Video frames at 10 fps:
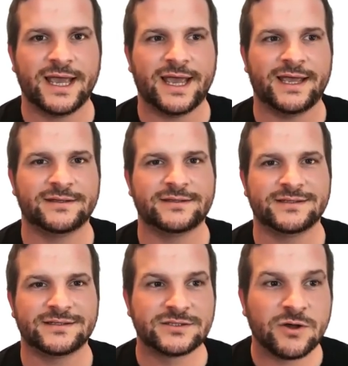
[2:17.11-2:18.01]
And
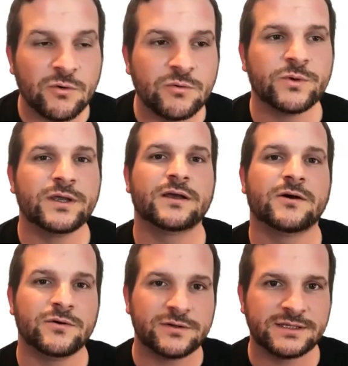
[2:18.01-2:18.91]
so we
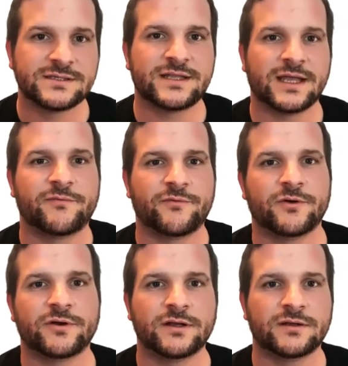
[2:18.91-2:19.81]
go this step
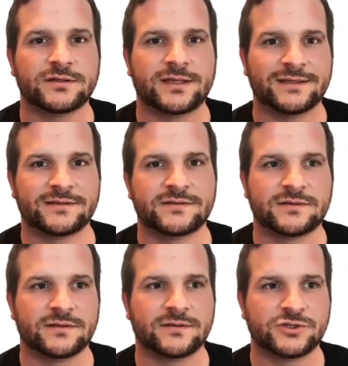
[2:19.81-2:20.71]
further, that
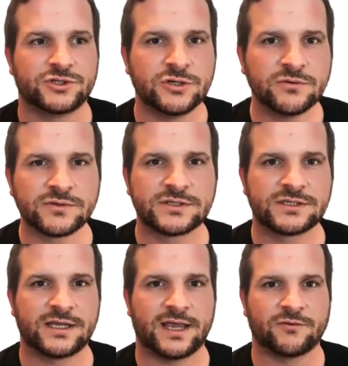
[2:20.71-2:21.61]
the students
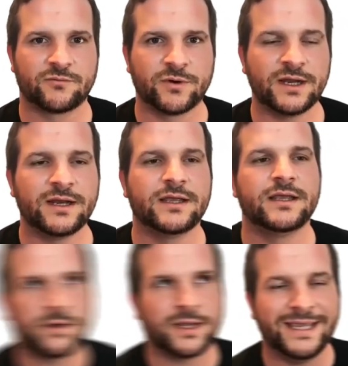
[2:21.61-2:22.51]
can really
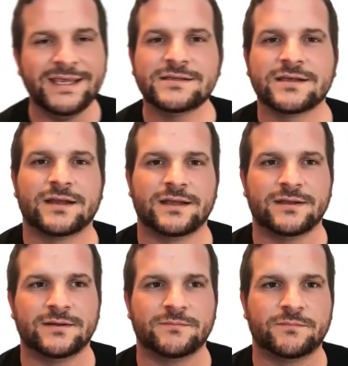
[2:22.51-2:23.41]

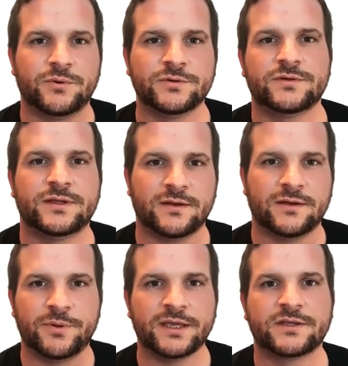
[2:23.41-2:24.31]
easily put their
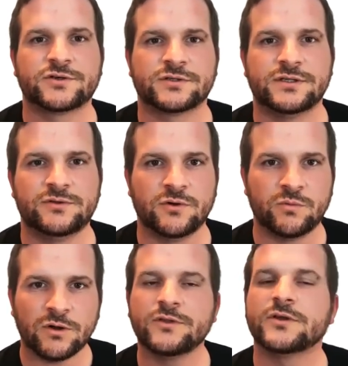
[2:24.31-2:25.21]
pictures into a
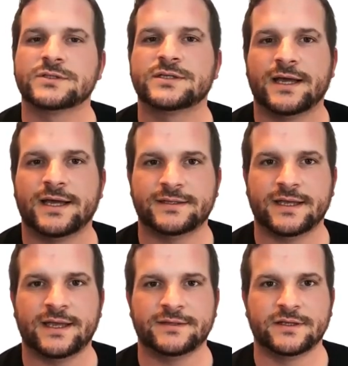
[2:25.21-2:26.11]
OneNote site,
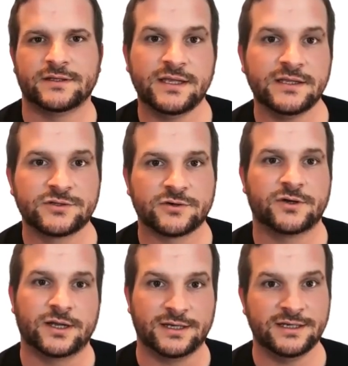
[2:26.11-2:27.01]
and the teacher
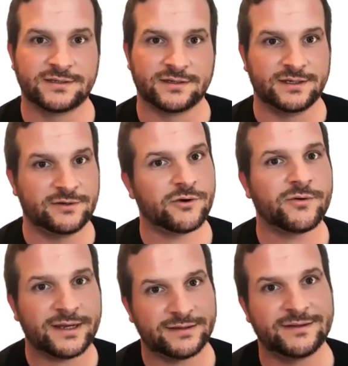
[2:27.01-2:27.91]
can easily
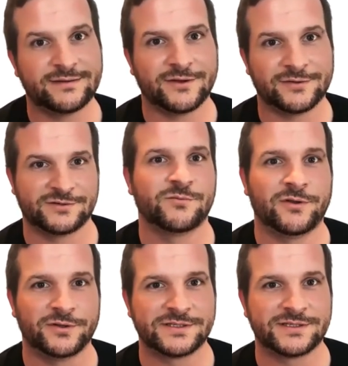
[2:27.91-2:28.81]
correct it on this
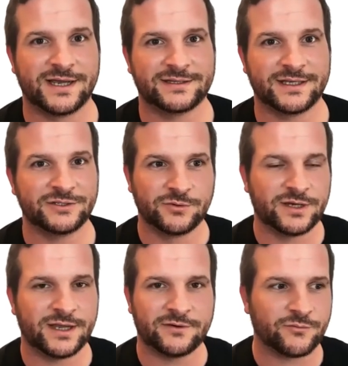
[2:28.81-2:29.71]
OneNote site, and you
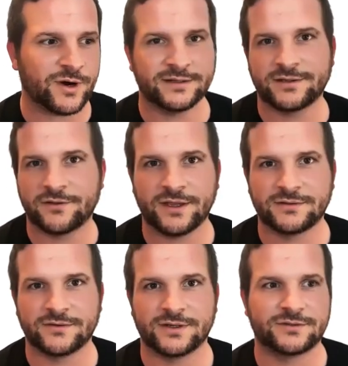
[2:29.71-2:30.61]
can write a thing
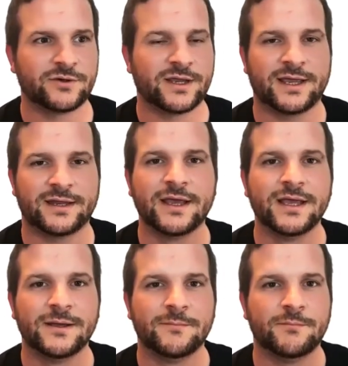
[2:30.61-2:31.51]
to it. You can
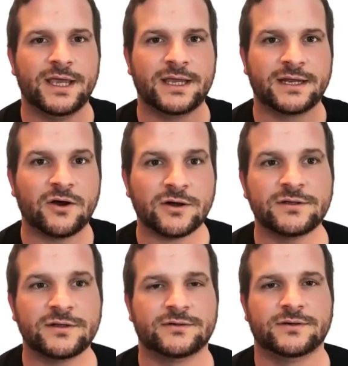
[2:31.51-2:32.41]
make an
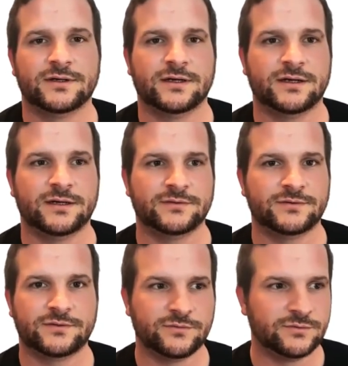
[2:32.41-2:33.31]
audio
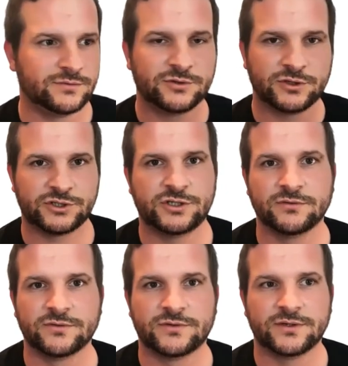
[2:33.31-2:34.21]
to the
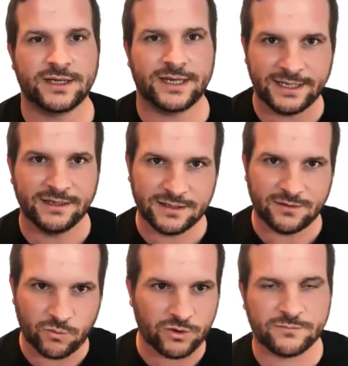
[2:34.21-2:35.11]
student in
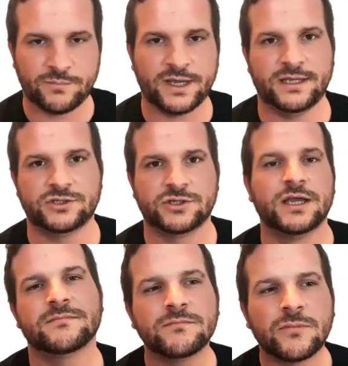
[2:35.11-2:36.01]
one page.
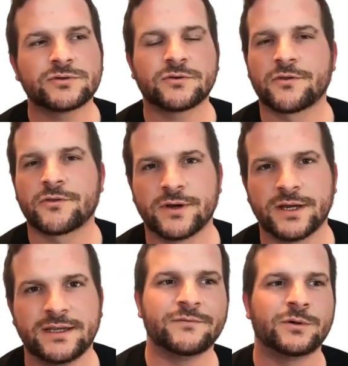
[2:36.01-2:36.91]
Module
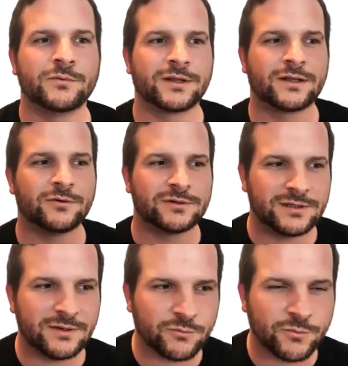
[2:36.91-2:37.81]
three, we will go
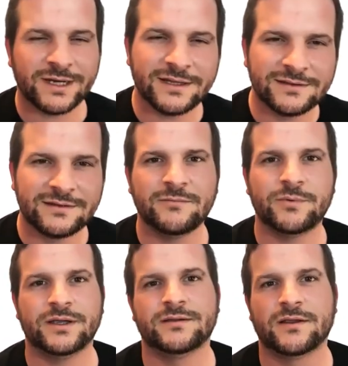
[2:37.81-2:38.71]
really deep
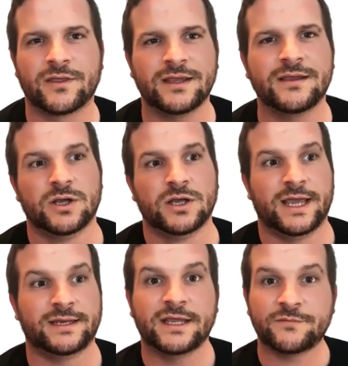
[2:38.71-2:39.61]
in the thing
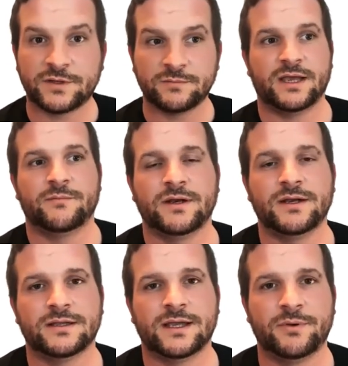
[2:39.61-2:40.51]
and give them the
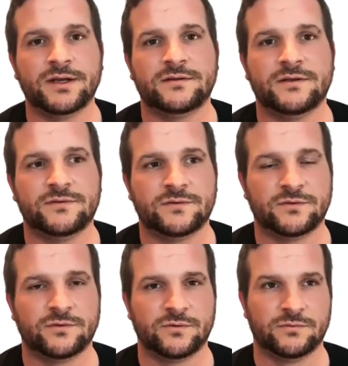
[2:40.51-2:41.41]
ability
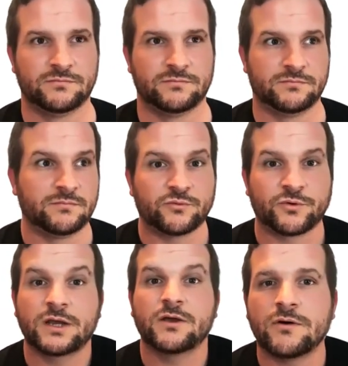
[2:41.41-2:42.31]
to
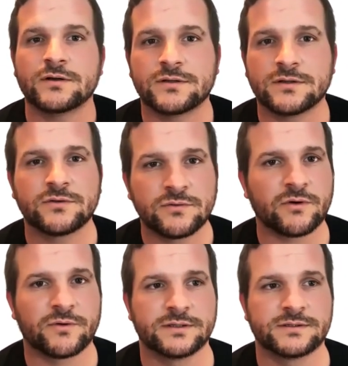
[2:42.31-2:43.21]
record
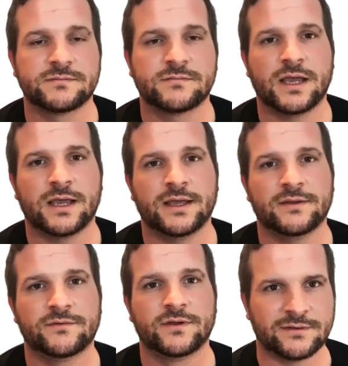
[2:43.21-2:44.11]
tutorials.
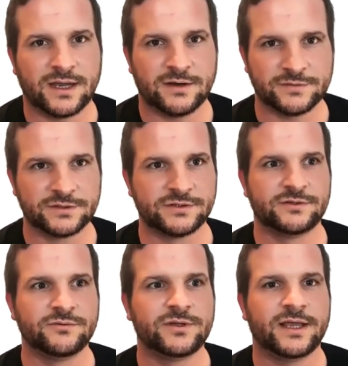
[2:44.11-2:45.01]
And after these
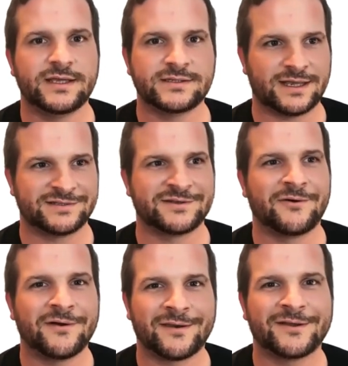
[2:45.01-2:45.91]
2 days, I
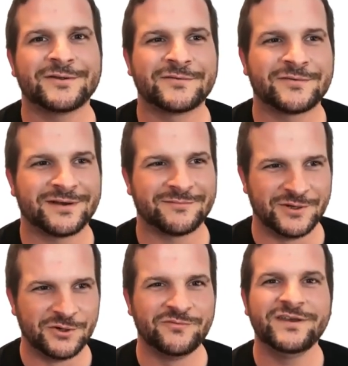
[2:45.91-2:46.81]
saw a lot of
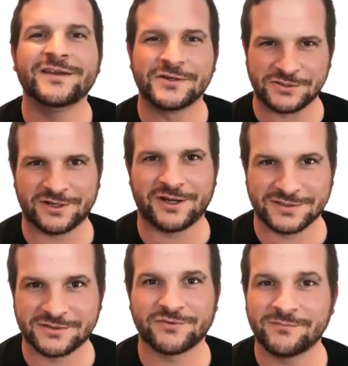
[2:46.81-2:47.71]
new videos on our
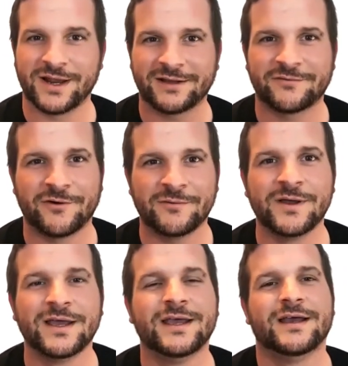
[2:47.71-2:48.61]
stream platform
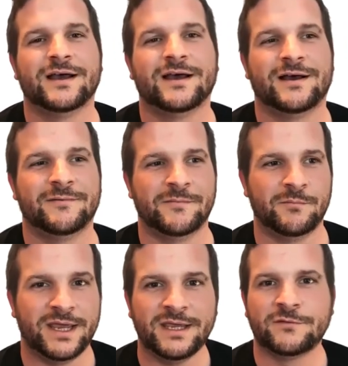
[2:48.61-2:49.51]

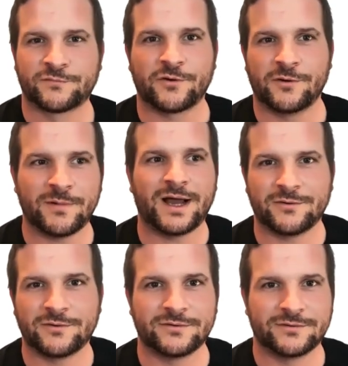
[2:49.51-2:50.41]
made from
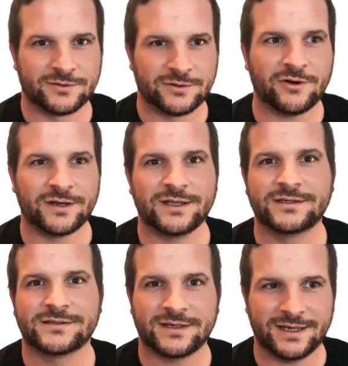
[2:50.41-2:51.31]
our
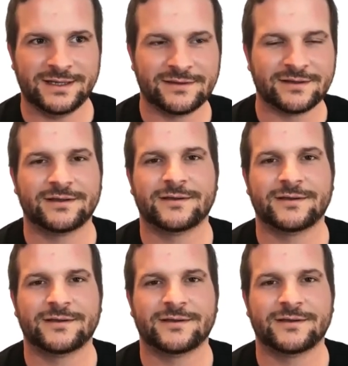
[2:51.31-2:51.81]
colleagues in the